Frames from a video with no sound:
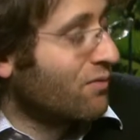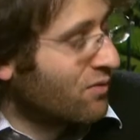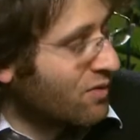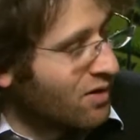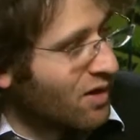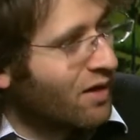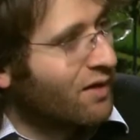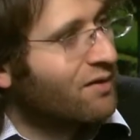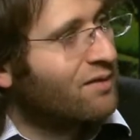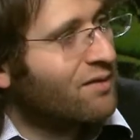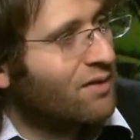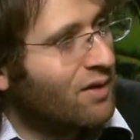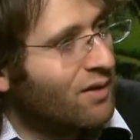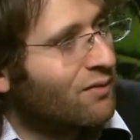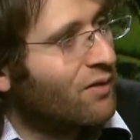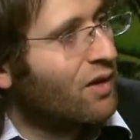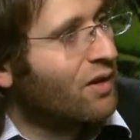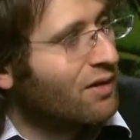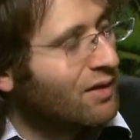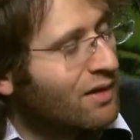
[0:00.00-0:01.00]
reductions in
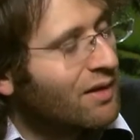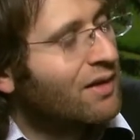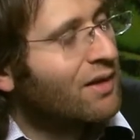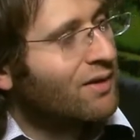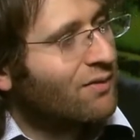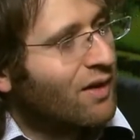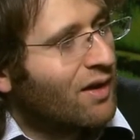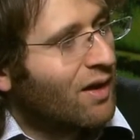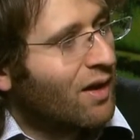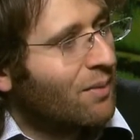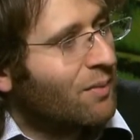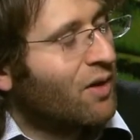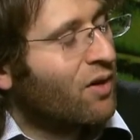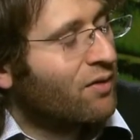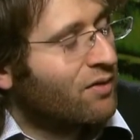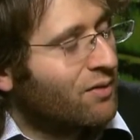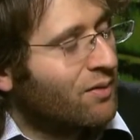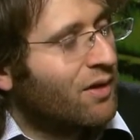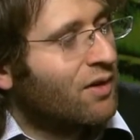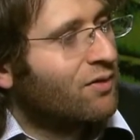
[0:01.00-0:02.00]
the volatility of income, and
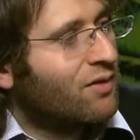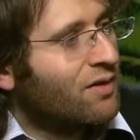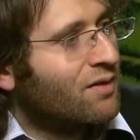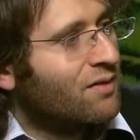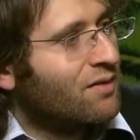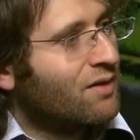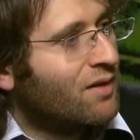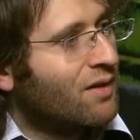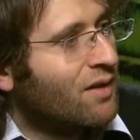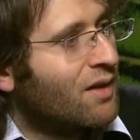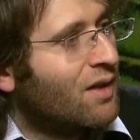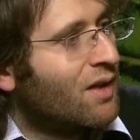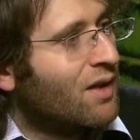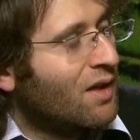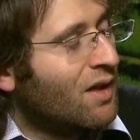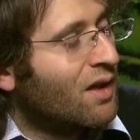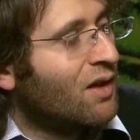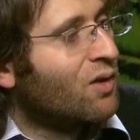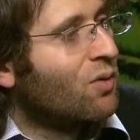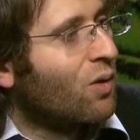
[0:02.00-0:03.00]
also increases
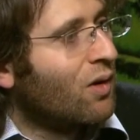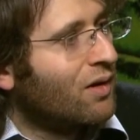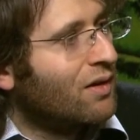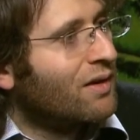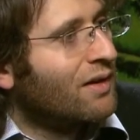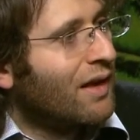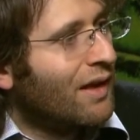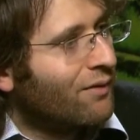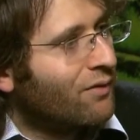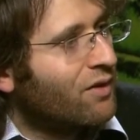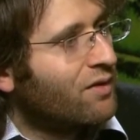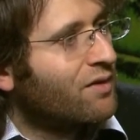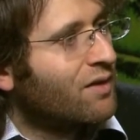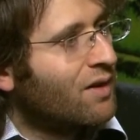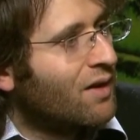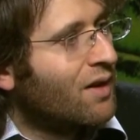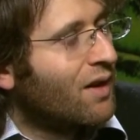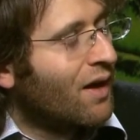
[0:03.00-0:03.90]
in quality levels